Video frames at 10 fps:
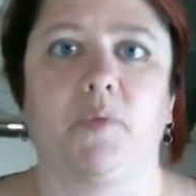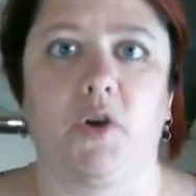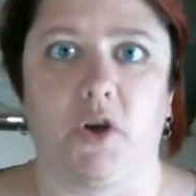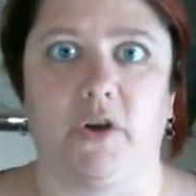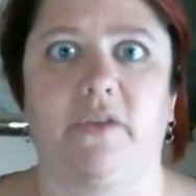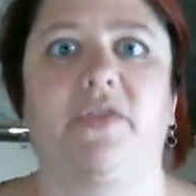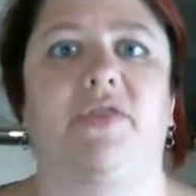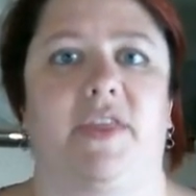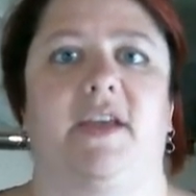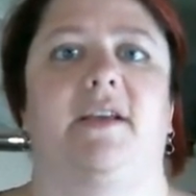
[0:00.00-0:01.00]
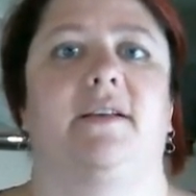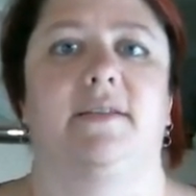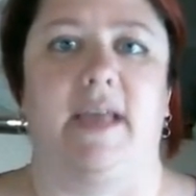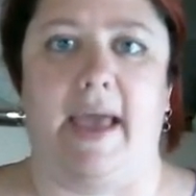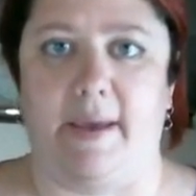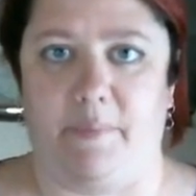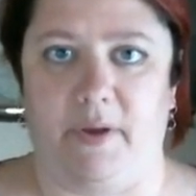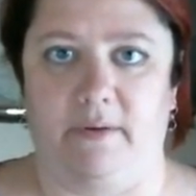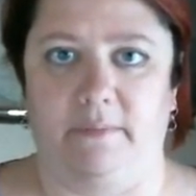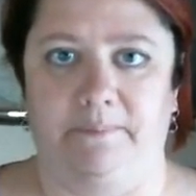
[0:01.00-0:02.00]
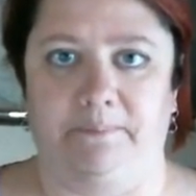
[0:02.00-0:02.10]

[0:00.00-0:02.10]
good things happen.